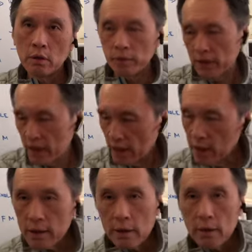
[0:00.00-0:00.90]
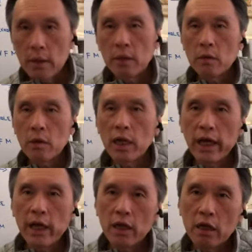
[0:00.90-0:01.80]
because we
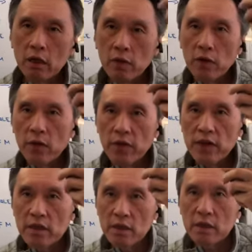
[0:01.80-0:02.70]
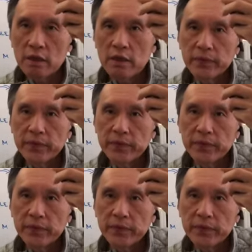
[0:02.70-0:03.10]
like it or not, we are facing this.